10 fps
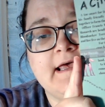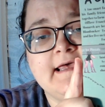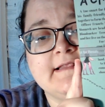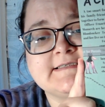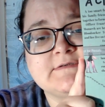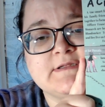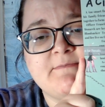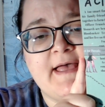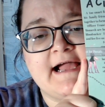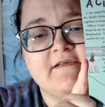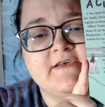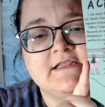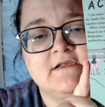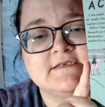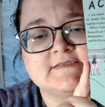and this is what the back of it
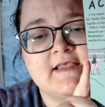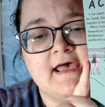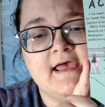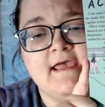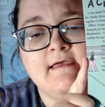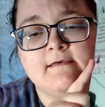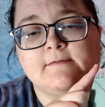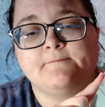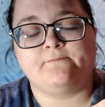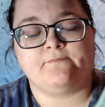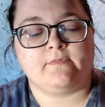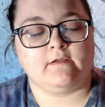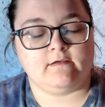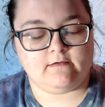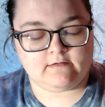looks like.
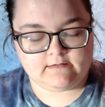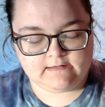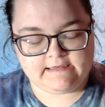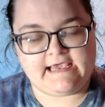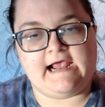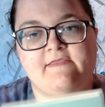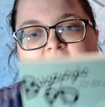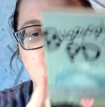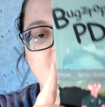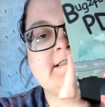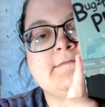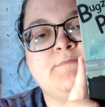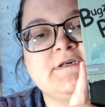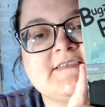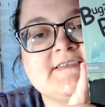And then this is
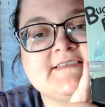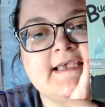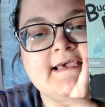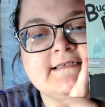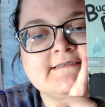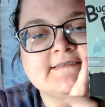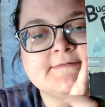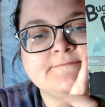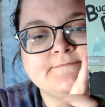book 6.